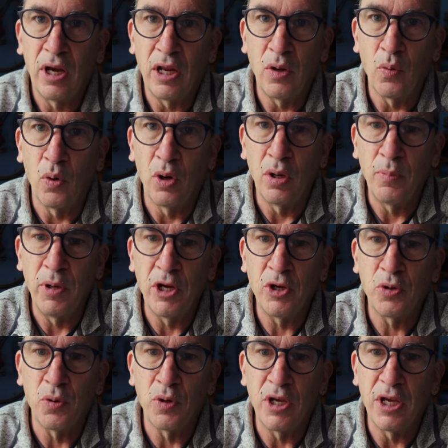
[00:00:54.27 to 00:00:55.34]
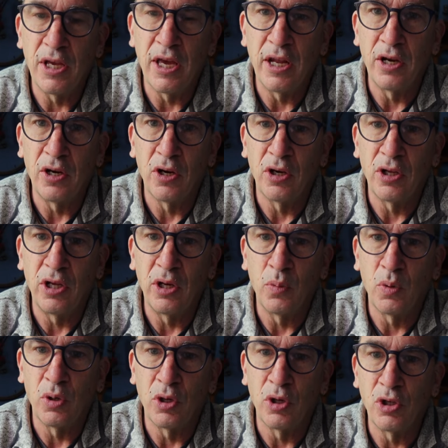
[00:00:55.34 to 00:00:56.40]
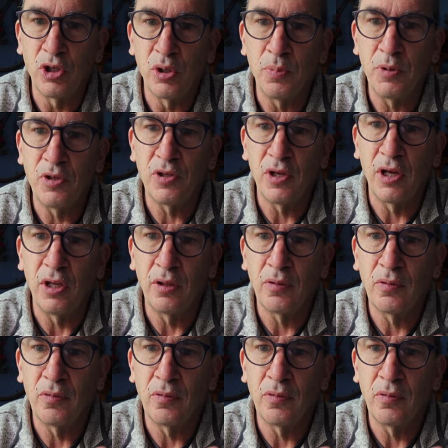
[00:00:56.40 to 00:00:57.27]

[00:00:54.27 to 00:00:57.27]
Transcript: And you want to make sure you get it on there 100%.